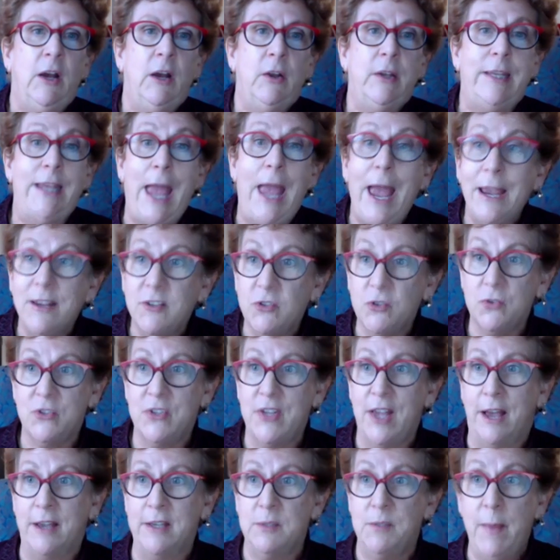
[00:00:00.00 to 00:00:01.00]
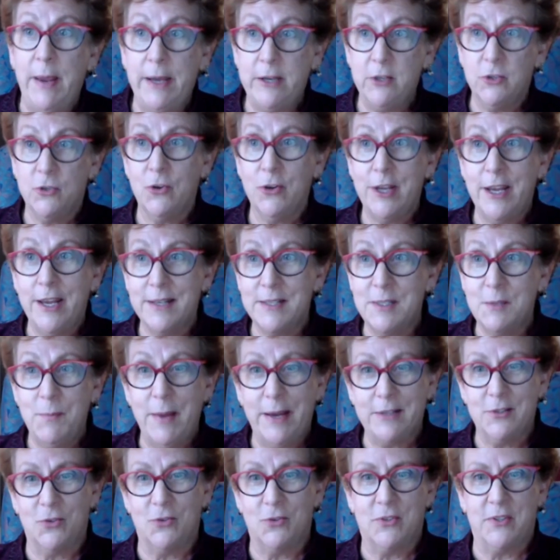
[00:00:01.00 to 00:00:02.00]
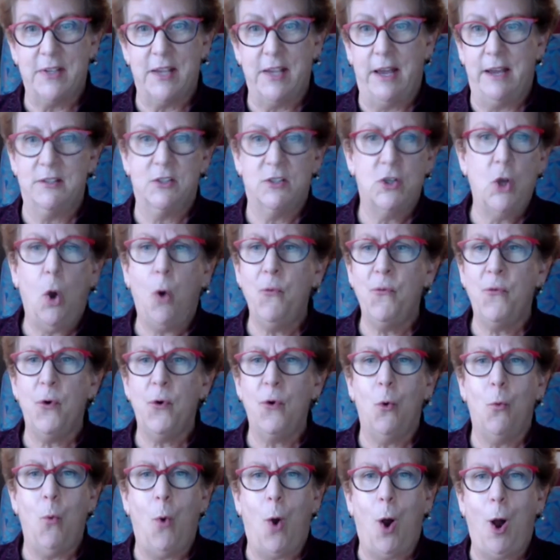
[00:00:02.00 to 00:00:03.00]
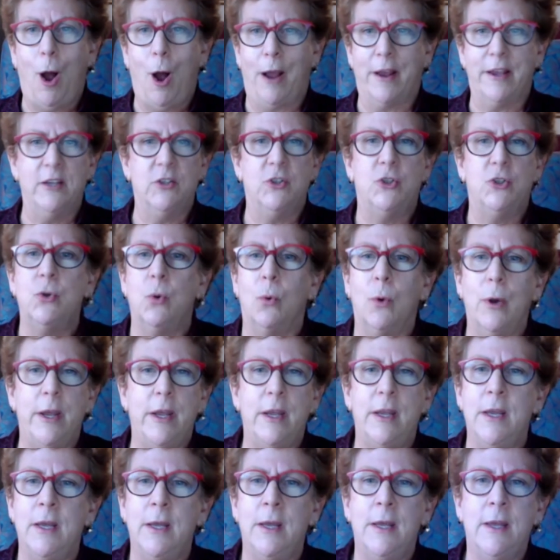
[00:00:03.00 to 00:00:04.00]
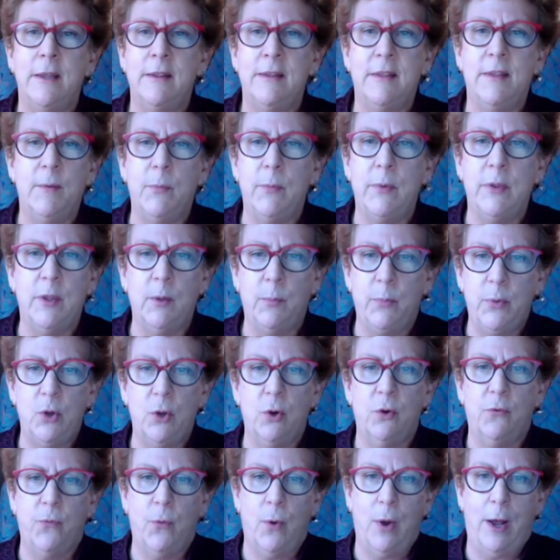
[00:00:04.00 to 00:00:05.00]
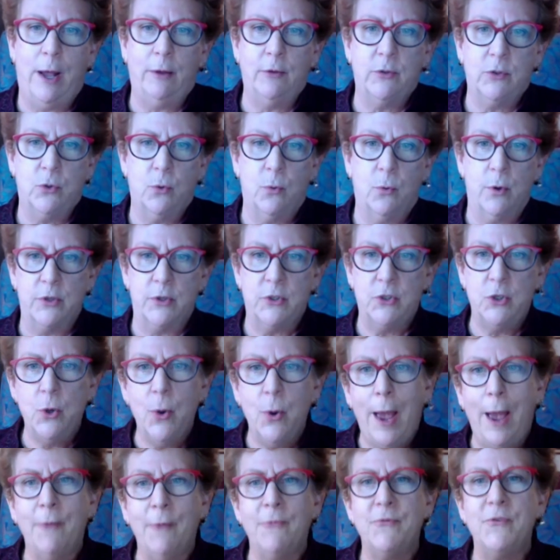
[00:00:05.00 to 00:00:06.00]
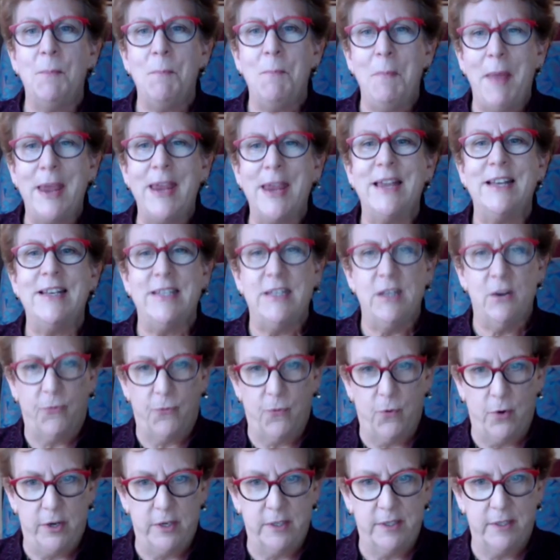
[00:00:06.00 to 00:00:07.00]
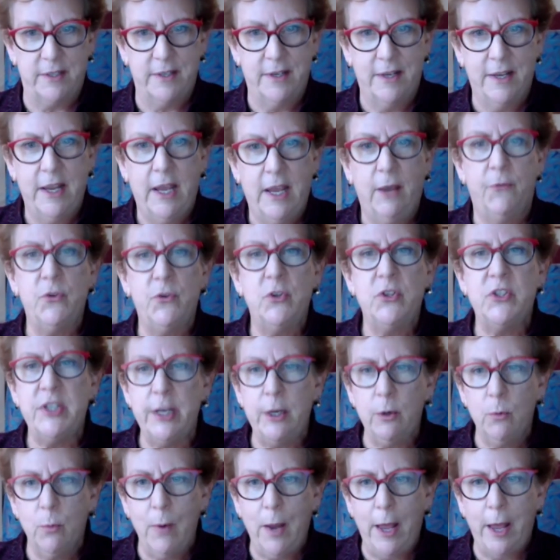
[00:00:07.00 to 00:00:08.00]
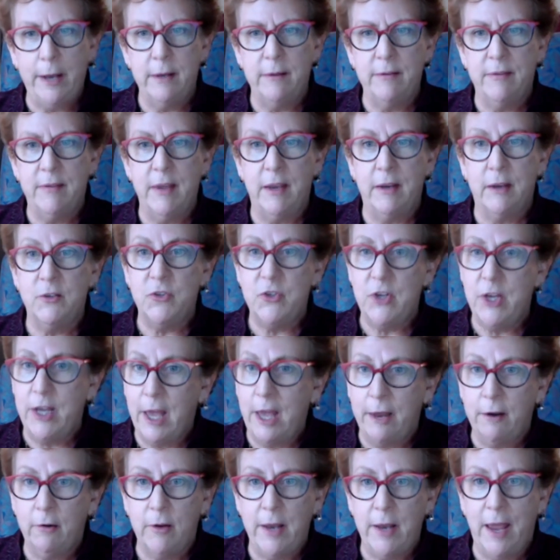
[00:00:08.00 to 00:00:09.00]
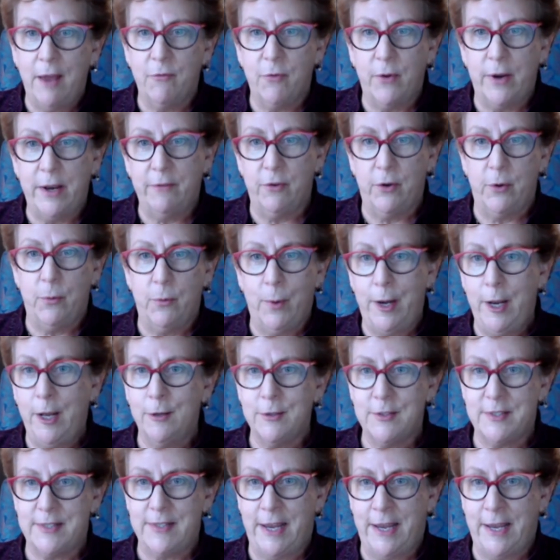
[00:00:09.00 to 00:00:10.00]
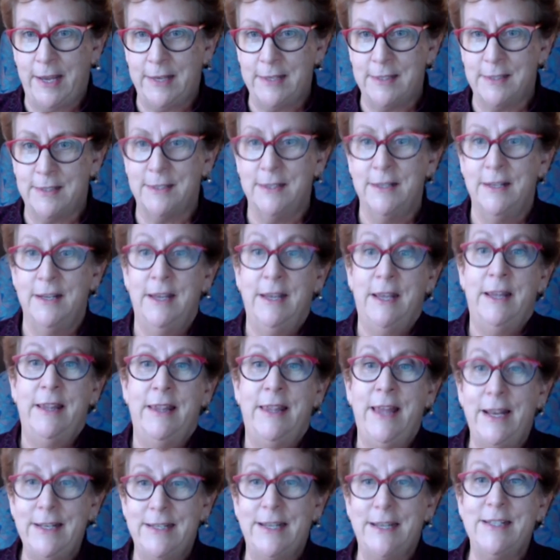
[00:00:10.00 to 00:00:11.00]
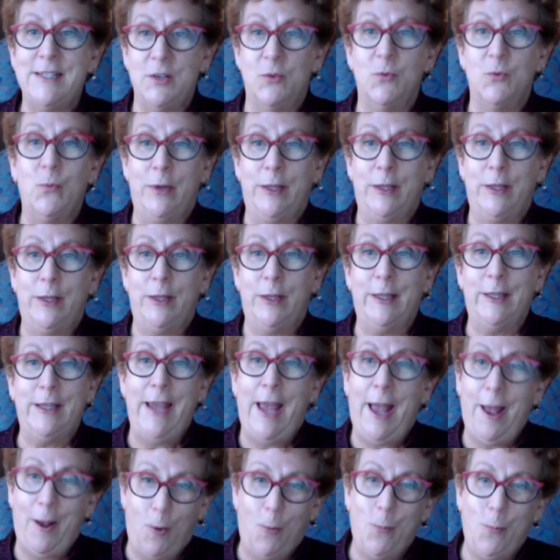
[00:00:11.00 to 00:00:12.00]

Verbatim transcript: Exercise, make sure you get some exercise. Go for a walk, enjoy the beautiful outdoors. You have to make it different. If you sit around and think, gee, I don't have what everyone else has, that doesn't really help.